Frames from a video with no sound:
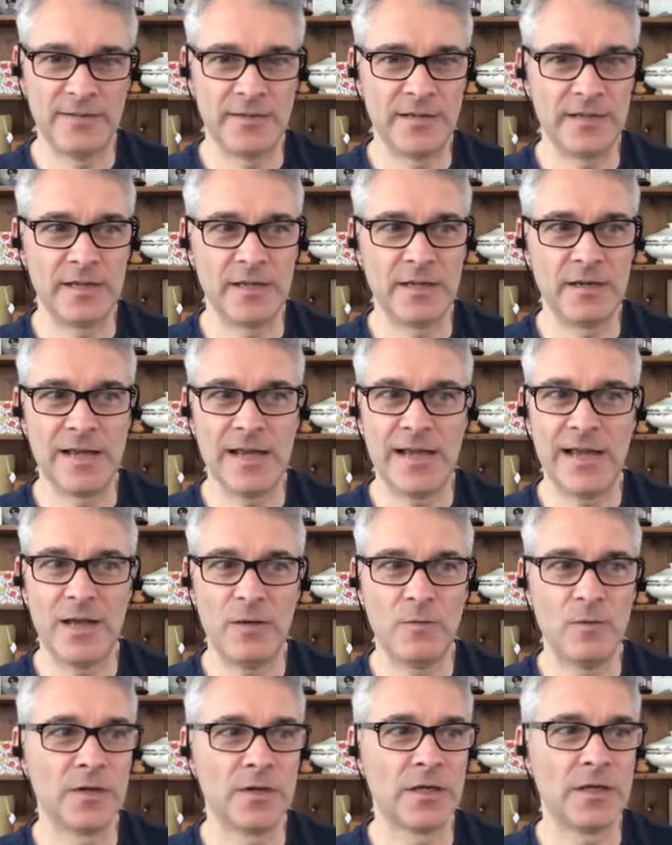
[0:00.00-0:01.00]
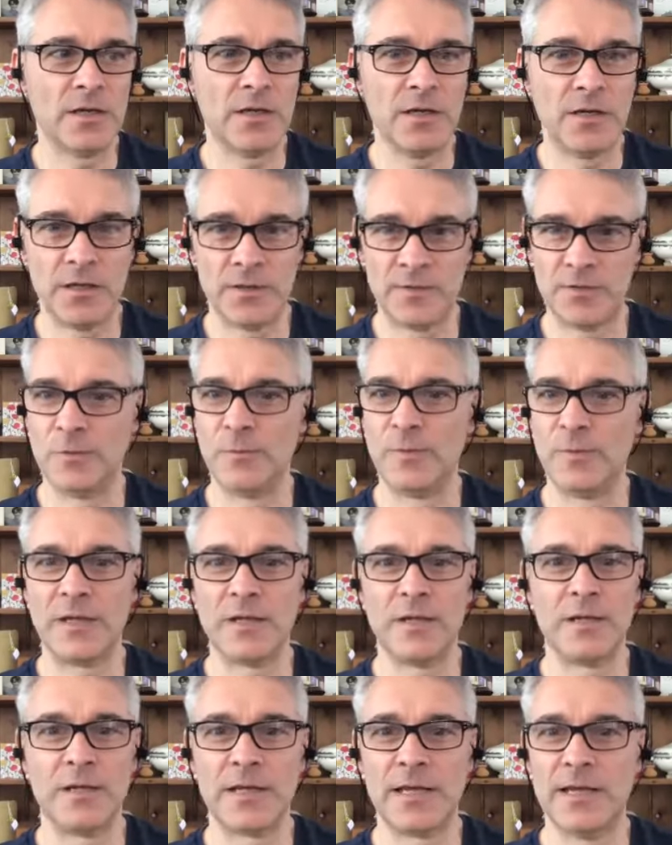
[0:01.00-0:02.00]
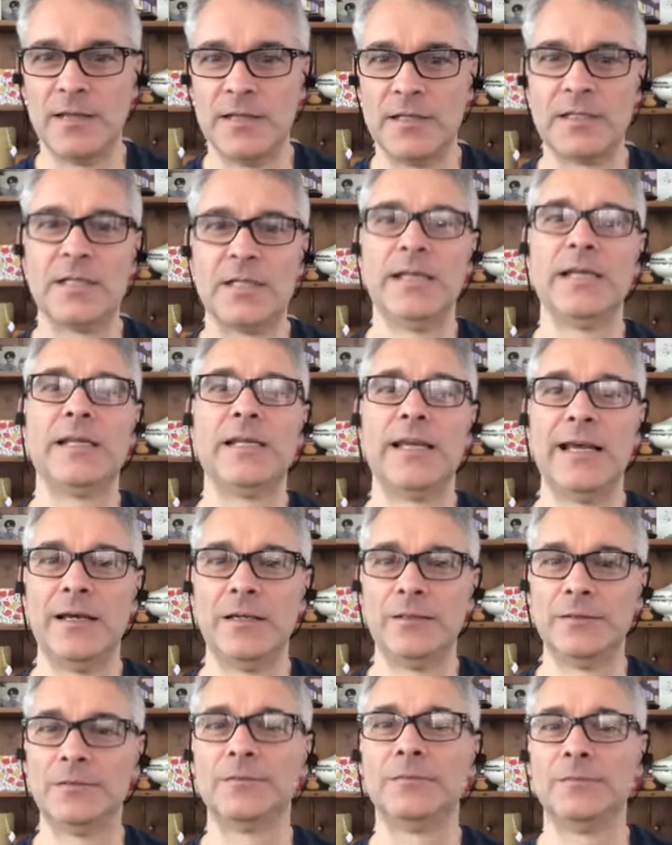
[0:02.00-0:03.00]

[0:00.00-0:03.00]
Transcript: thinking, how on earth are we going to get this lady out?